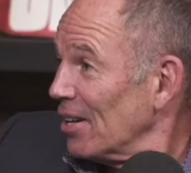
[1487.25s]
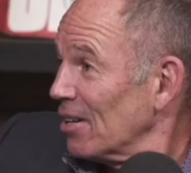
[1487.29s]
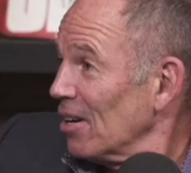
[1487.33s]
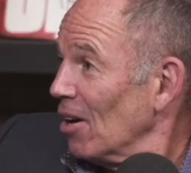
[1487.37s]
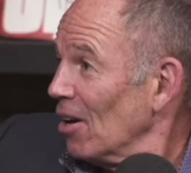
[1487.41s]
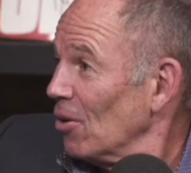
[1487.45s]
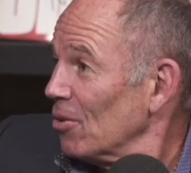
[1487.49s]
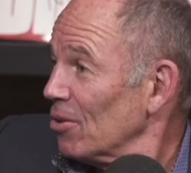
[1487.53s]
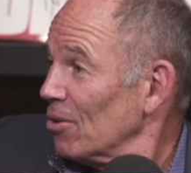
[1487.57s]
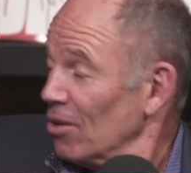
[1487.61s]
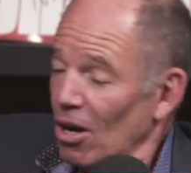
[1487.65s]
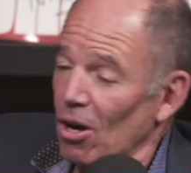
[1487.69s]

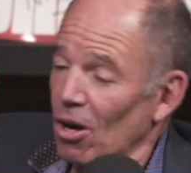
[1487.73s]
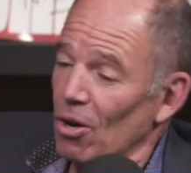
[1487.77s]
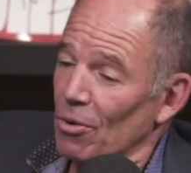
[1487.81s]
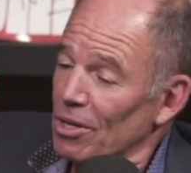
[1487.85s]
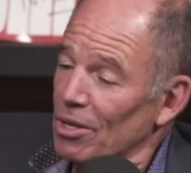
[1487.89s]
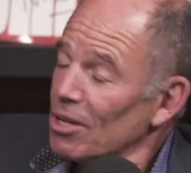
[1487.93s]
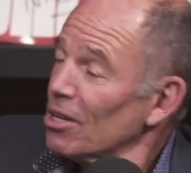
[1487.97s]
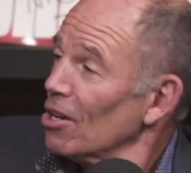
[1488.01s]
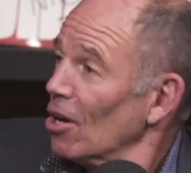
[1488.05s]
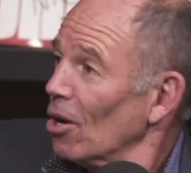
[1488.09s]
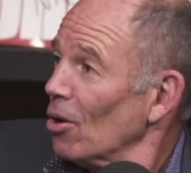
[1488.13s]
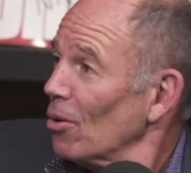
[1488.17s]
go, no,
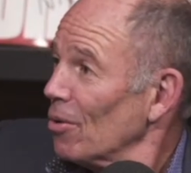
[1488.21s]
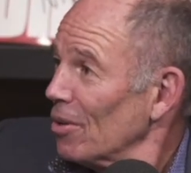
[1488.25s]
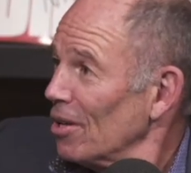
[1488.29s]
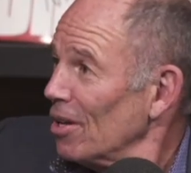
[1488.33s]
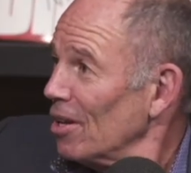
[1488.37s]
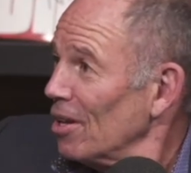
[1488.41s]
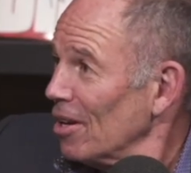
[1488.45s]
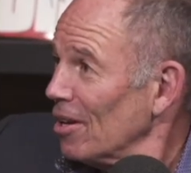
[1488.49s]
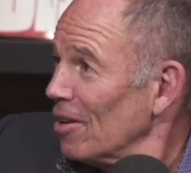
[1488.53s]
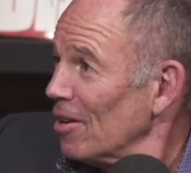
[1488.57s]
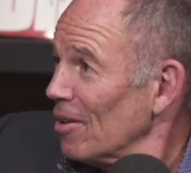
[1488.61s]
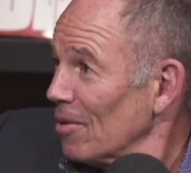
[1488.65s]
you know,
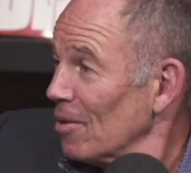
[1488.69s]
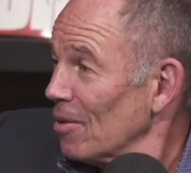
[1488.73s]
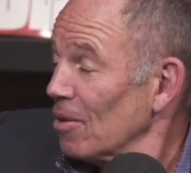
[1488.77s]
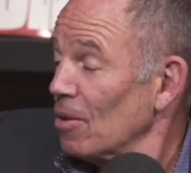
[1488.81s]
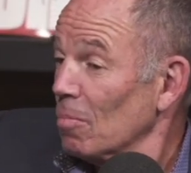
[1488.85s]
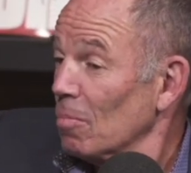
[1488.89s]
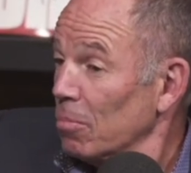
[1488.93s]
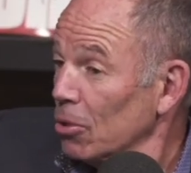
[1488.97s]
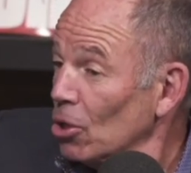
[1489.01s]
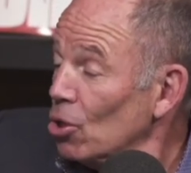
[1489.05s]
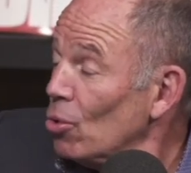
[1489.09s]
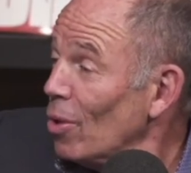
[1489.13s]
the uh, the
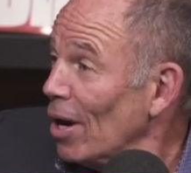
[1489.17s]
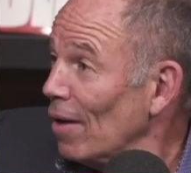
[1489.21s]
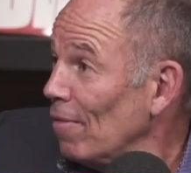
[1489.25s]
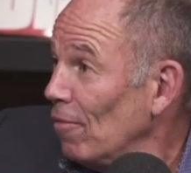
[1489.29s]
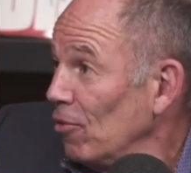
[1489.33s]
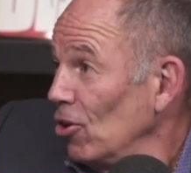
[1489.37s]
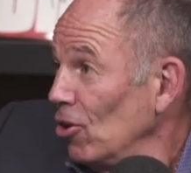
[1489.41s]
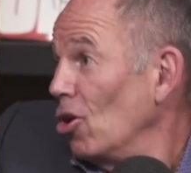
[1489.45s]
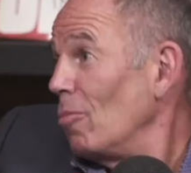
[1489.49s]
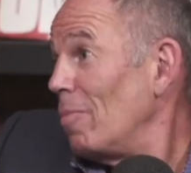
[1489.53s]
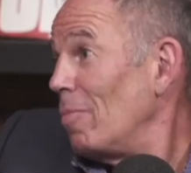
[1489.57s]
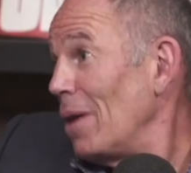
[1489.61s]
blue
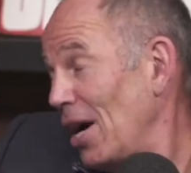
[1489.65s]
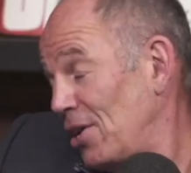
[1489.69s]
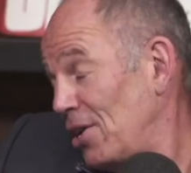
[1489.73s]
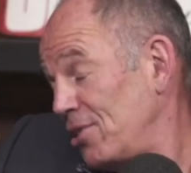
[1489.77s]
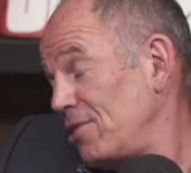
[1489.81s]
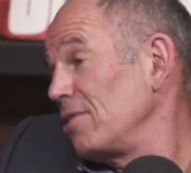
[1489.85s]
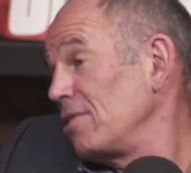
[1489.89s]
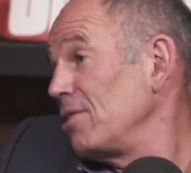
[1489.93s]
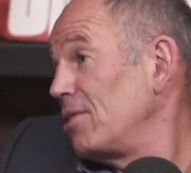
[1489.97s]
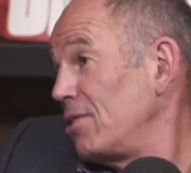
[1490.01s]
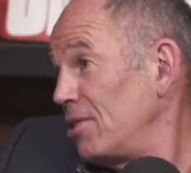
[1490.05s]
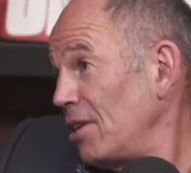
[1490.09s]
envelope
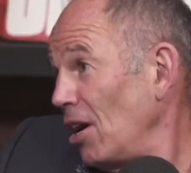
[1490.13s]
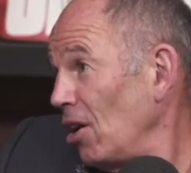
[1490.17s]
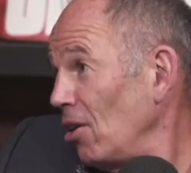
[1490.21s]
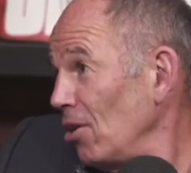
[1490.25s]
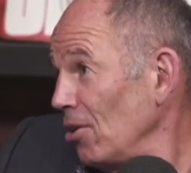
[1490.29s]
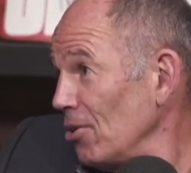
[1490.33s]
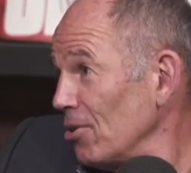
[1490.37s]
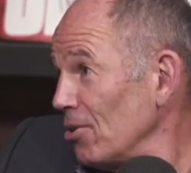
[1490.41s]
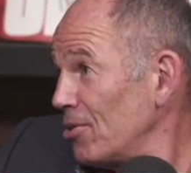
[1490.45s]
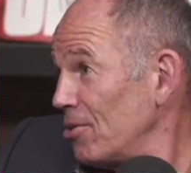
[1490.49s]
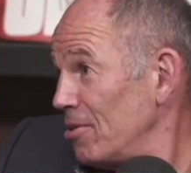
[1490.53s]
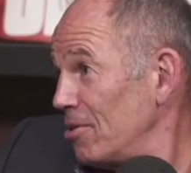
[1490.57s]
actually
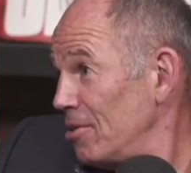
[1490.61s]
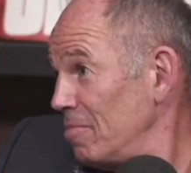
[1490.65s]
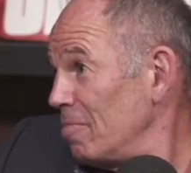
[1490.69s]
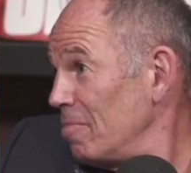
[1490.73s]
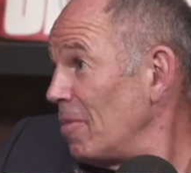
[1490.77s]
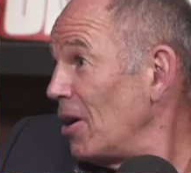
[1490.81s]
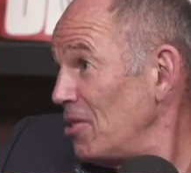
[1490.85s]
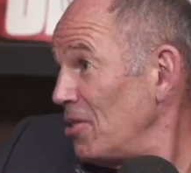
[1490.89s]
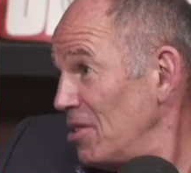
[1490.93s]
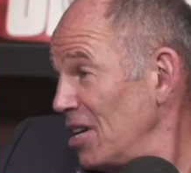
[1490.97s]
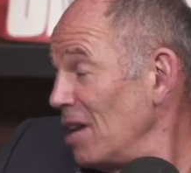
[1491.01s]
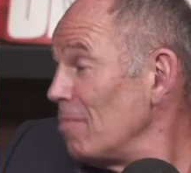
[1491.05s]
sells
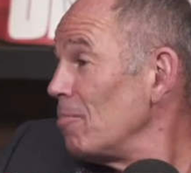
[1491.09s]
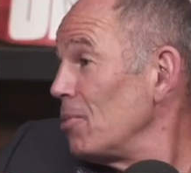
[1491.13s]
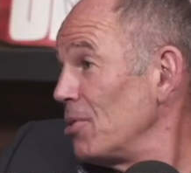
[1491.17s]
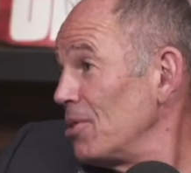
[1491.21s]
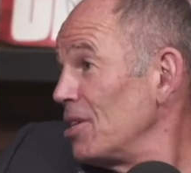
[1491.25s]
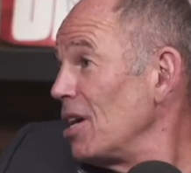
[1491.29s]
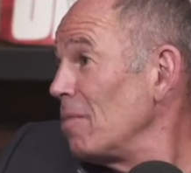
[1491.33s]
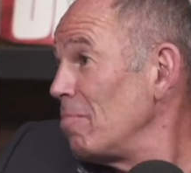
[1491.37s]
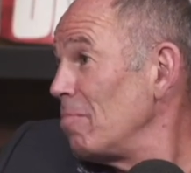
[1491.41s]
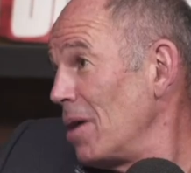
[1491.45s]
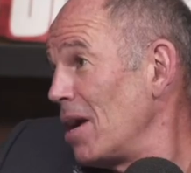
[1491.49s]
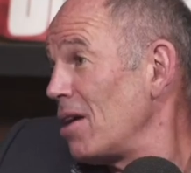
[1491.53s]
about ten
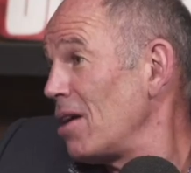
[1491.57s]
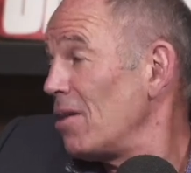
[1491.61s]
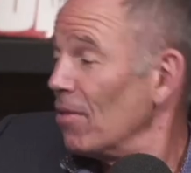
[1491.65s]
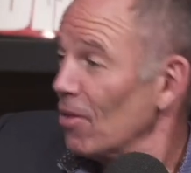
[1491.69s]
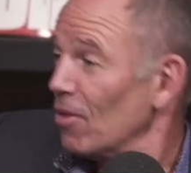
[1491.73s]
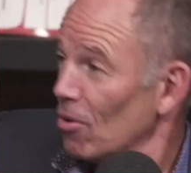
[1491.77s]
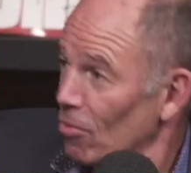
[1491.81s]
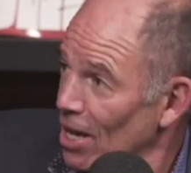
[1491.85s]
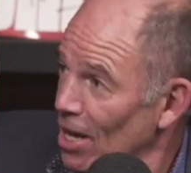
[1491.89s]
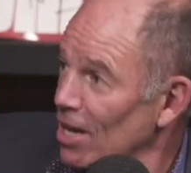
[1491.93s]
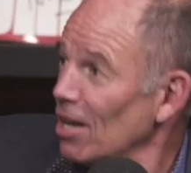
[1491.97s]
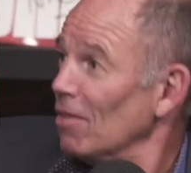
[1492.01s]
percent better than
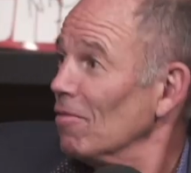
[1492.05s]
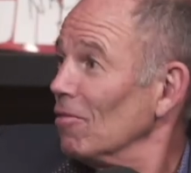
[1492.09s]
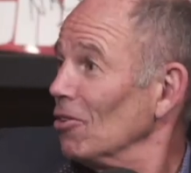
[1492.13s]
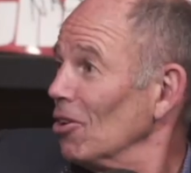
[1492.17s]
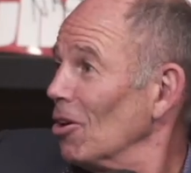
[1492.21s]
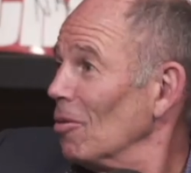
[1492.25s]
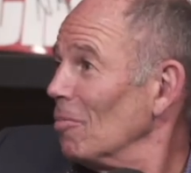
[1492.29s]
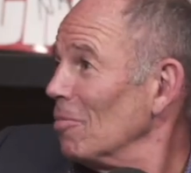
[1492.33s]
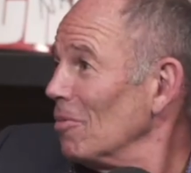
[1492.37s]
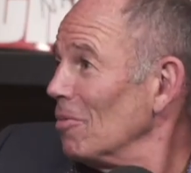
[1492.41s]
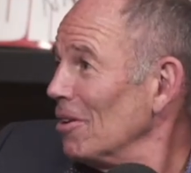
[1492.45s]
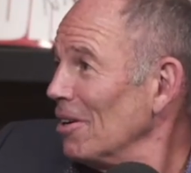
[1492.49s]
the red
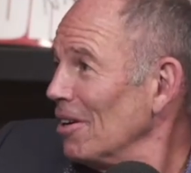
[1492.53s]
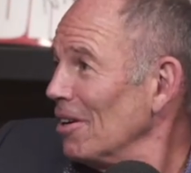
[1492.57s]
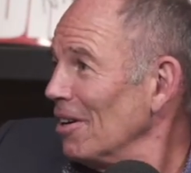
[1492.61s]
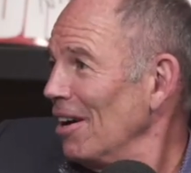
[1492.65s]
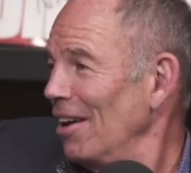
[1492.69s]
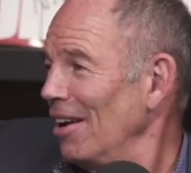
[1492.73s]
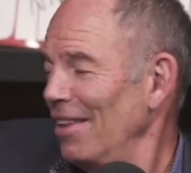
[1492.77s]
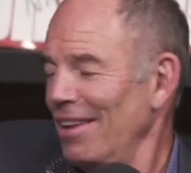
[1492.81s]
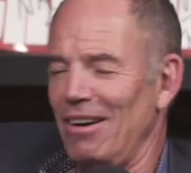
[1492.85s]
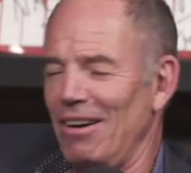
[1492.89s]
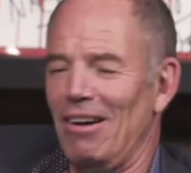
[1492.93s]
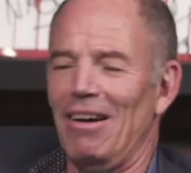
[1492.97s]
envelope. Yeah.
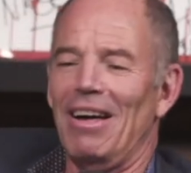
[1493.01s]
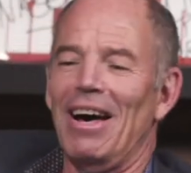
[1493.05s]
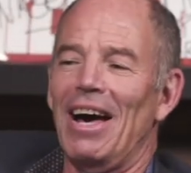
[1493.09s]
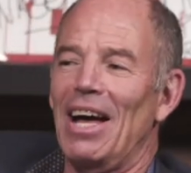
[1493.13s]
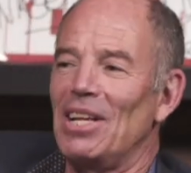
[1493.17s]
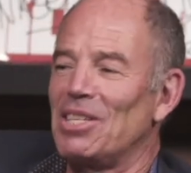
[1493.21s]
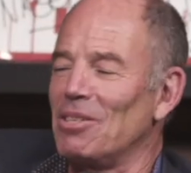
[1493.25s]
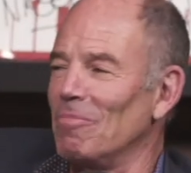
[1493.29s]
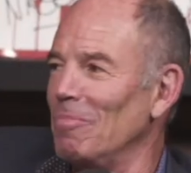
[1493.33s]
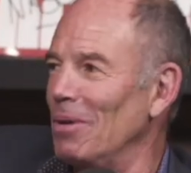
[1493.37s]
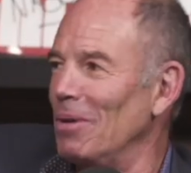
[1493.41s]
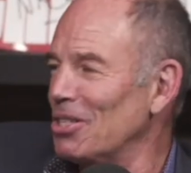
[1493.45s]
And they go, ah,
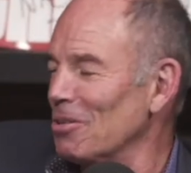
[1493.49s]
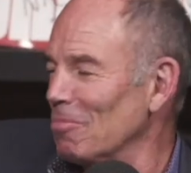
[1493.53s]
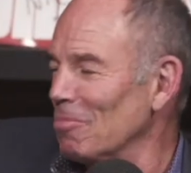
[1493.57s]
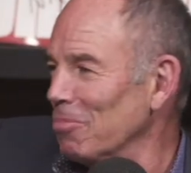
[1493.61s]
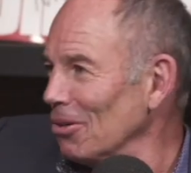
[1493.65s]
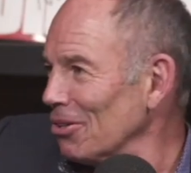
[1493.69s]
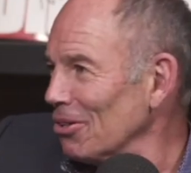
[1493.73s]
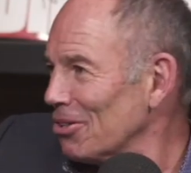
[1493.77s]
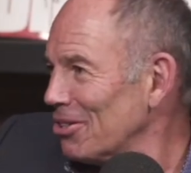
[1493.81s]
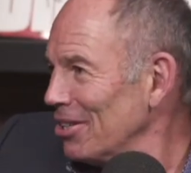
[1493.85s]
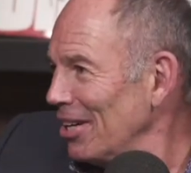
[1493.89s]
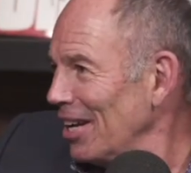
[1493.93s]
that's a bunch of
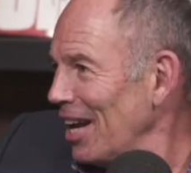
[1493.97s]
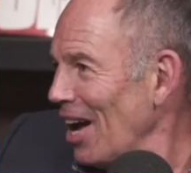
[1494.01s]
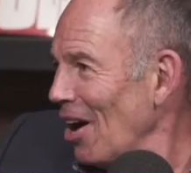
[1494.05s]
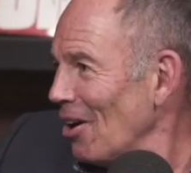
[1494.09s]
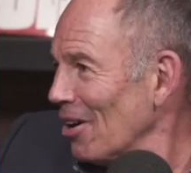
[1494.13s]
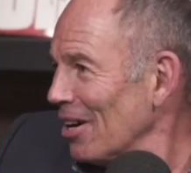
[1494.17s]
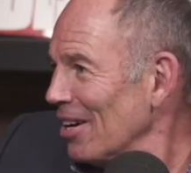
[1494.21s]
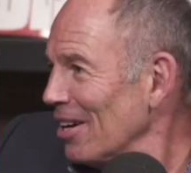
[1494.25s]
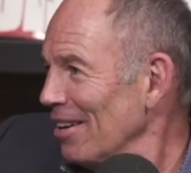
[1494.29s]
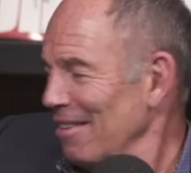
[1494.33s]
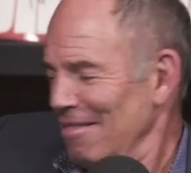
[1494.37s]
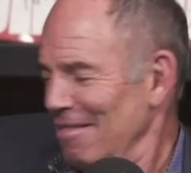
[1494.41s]
bullshit. How,
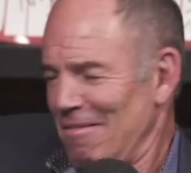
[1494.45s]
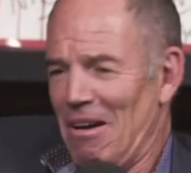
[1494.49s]
yeah.